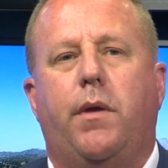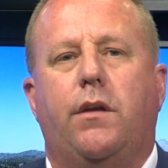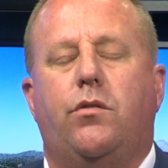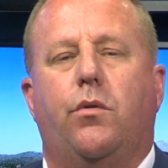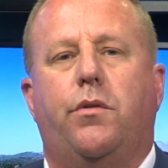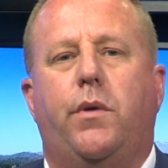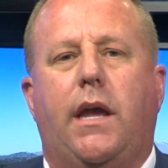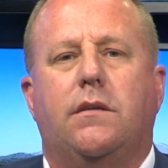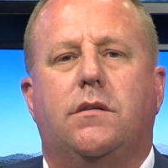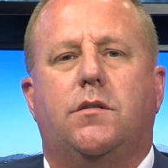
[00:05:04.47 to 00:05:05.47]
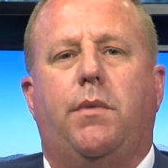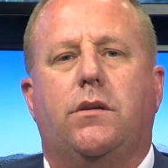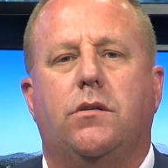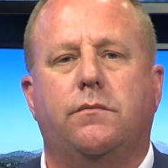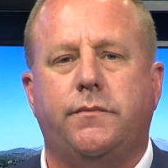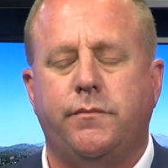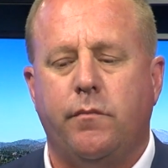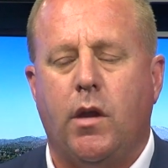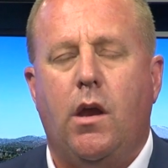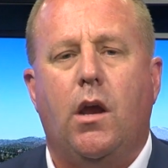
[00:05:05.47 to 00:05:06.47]
been a 2 or 3 day suspension.
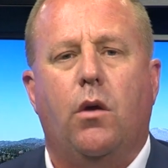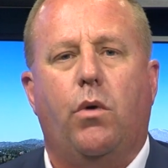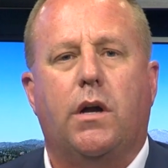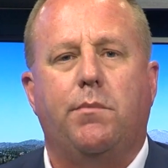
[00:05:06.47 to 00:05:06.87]
Well,